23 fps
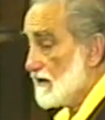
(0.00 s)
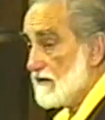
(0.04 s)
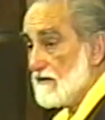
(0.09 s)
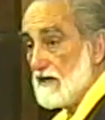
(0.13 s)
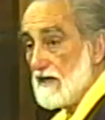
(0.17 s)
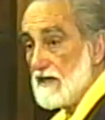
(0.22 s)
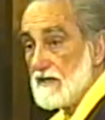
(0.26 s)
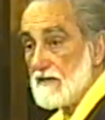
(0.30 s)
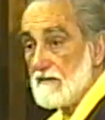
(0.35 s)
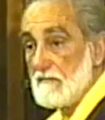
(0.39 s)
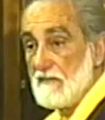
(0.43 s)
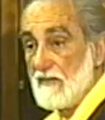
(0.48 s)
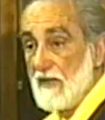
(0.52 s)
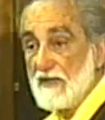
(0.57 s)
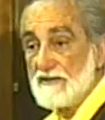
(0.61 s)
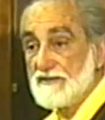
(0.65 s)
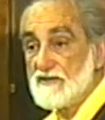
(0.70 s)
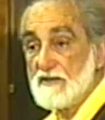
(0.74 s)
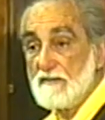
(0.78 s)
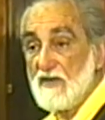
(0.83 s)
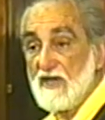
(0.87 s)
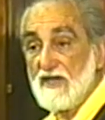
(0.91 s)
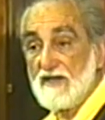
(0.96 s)

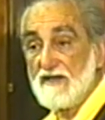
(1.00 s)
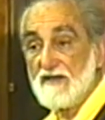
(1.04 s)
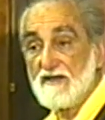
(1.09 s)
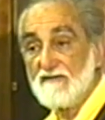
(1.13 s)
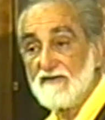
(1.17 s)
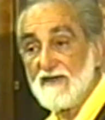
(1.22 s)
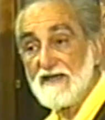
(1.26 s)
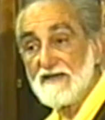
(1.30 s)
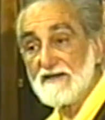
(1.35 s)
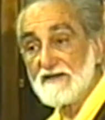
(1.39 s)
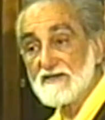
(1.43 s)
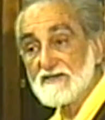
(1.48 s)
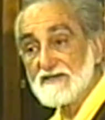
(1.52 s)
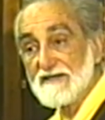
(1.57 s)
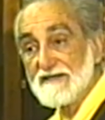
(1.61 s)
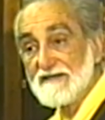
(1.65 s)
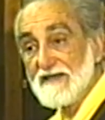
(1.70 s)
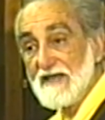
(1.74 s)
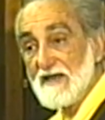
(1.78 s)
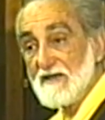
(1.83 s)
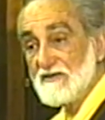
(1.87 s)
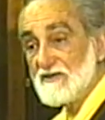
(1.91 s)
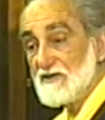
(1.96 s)
event, isn't it?
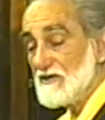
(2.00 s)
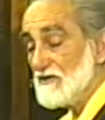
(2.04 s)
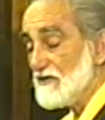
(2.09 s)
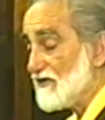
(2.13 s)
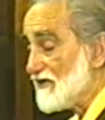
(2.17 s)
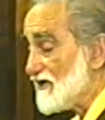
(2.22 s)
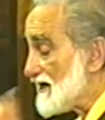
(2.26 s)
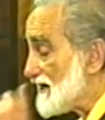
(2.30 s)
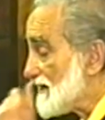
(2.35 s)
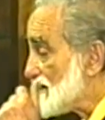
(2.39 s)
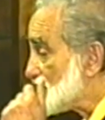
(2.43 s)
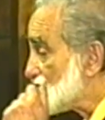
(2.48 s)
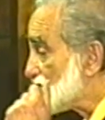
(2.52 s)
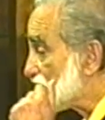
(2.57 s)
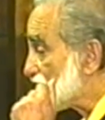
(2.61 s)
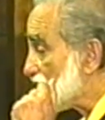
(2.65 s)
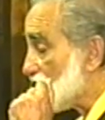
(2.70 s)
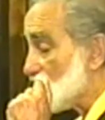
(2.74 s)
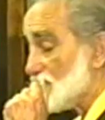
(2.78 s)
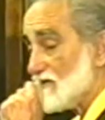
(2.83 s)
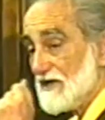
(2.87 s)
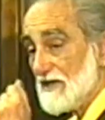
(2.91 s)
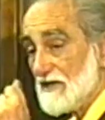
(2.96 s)
That you think is
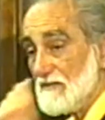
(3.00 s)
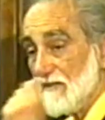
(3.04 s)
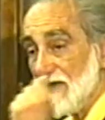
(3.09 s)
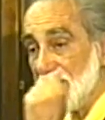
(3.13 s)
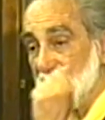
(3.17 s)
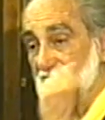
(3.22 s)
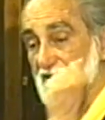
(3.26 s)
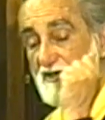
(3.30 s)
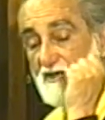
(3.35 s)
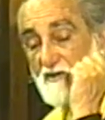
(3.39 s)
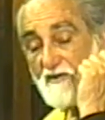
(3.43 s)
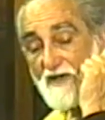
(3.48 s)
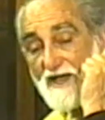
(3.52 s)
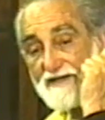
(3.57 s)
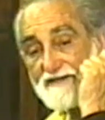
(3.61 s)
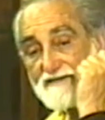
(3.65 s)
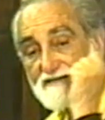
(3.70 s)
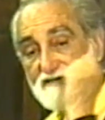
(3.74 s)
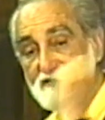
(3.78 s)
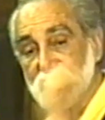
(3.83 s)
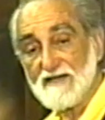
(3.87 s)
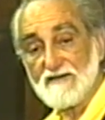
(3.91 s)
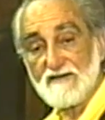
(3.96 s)
so real, man. You
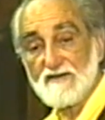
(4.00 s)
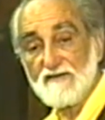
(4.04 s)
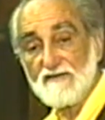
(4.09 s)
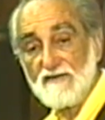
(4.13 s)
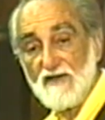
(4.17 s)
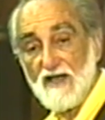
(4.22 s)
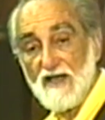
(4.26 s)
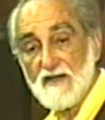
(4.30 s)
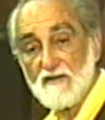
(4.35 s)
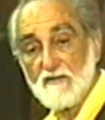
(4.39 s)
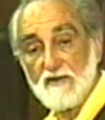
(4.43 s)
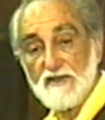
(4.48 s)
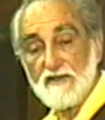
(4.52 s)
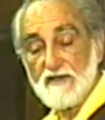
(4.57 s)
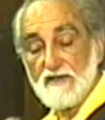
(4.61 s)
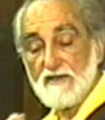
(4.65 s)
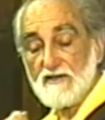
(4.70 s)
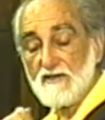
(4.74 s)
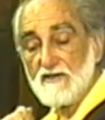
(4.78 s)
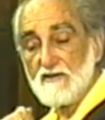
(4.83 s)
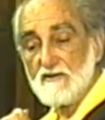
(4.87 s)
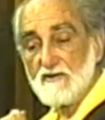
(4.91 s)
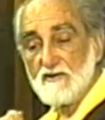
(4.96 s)
identify with
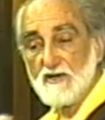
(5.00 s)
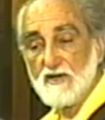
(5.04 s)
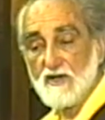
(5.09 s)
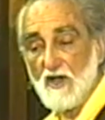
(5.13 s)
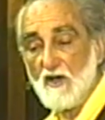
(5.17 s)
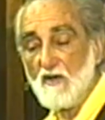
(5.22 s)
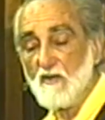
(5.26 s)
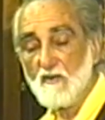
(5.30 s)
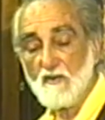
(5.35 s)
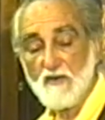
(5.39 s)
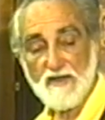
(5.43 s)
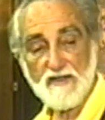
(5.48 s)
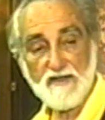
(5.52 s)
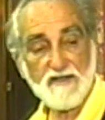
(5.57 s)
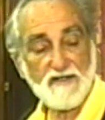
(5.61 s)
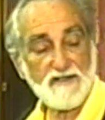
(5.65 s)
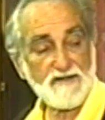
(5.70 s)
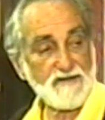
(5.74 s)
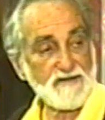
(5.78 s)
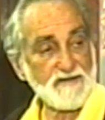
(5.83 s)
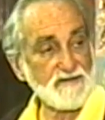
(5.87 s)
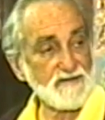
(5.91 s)
it, you go with it,